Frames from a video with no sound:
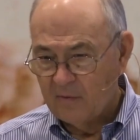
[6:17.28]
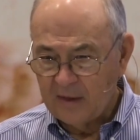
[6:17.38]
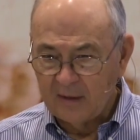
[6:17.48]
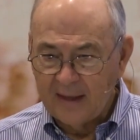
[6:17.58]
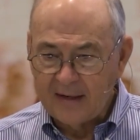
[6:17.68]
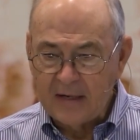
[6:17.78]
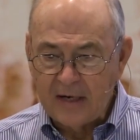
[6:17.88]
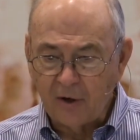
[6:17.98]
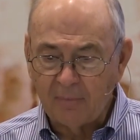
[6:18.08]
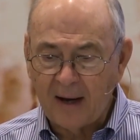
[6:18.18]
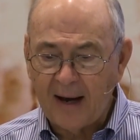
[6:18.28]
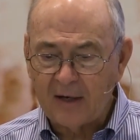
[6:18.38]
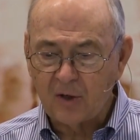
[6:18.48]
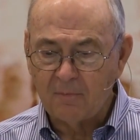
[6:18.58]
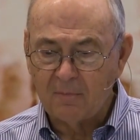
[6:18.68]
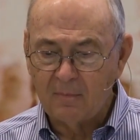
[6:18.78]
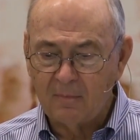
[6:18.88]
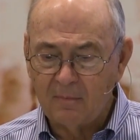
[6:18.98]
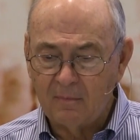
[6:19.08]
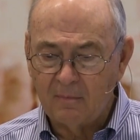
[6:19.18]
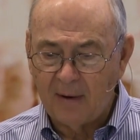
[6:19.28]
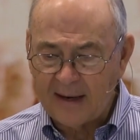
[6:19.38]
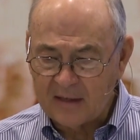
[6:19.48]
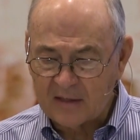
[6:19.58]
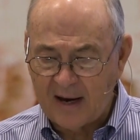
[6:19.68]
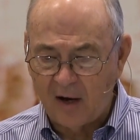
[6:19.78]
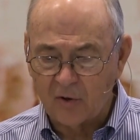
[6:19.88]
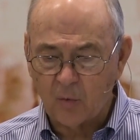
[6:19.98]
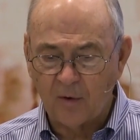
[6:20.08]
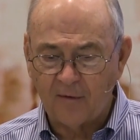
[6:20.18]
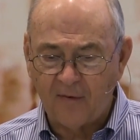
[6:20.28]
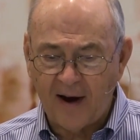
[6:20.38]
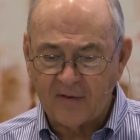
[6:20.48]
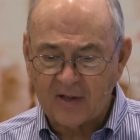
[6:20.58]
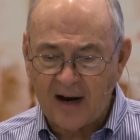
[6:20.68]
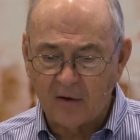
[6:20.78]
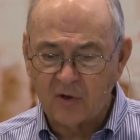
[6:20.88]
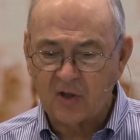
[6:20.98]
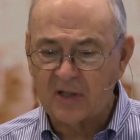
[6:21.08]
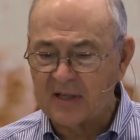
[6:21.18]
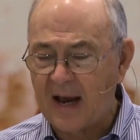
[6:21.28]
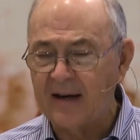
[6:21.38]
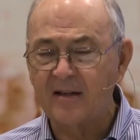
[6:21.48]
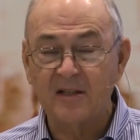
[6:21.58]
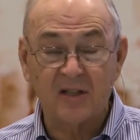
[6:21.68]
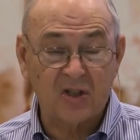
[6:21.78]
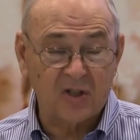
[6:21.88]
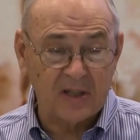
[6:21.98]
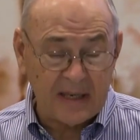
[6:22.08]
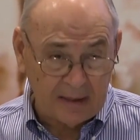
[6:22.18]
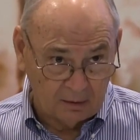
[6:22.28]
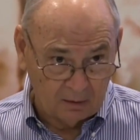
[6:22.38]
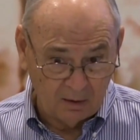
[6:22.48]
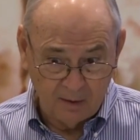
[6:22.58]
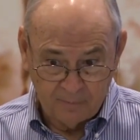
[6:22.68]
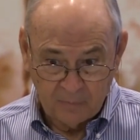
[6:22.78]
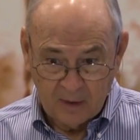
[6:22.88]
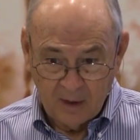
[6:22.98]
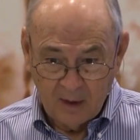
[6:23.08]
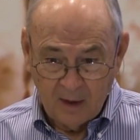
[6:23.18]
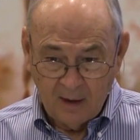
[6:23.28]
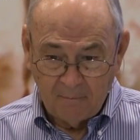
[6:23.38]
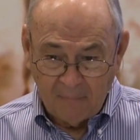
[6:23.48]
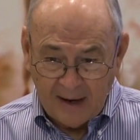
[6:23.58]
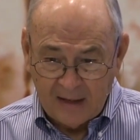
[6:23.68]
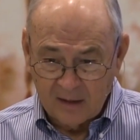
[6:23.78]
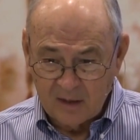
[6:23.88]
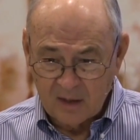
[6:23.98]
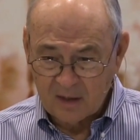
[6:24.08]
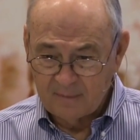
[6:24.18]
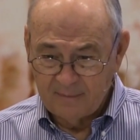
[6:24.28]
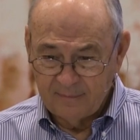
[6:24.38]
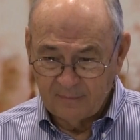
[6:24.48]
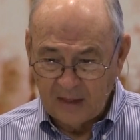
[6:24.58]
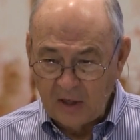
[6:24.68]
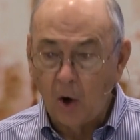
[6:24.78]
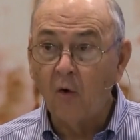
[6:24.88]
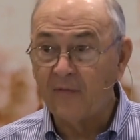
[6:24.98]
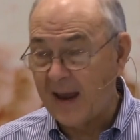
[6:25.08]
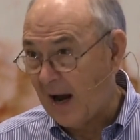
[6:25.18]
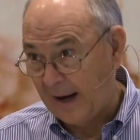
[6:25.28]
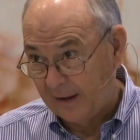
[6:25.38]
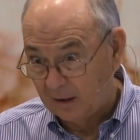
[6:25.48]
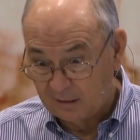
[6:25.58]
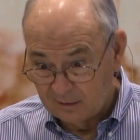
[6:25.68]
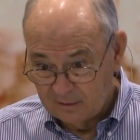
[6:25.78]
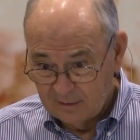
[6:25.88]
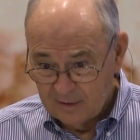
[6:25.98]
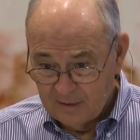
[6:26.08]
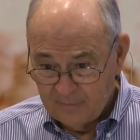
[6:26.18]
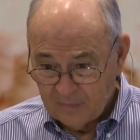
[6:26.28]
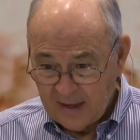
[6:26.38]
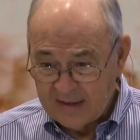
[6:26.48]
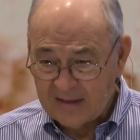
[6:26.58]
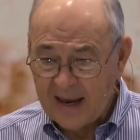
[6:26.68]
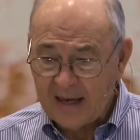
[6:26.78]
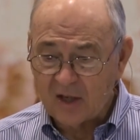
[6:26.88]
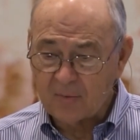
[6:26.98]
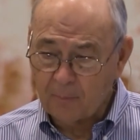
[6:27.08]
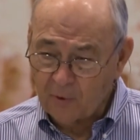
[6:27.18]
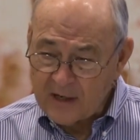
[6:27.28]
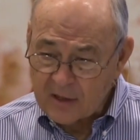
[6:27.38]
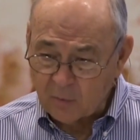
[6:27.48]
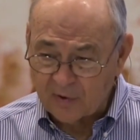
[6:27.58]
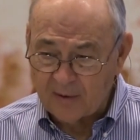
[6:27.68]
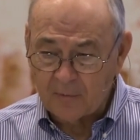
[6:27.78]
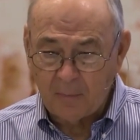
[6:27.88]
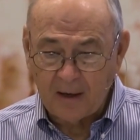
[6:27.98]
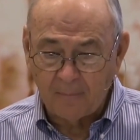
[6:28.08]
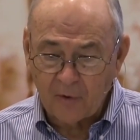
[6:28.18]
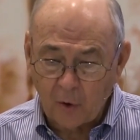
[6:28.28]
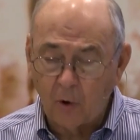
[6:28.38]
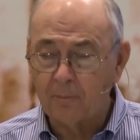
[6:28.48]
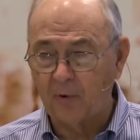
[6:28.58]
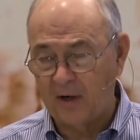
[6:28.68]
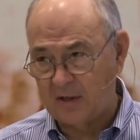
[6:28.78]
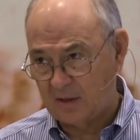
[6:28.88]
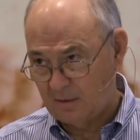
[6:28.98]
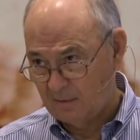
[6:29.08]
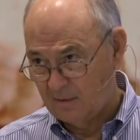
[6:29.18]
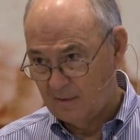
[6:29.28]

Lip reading: that led nearby to Micah's house, where the 5 scouts decided to steal Micah's Jehovah idol and take his priest with them to become their own priest.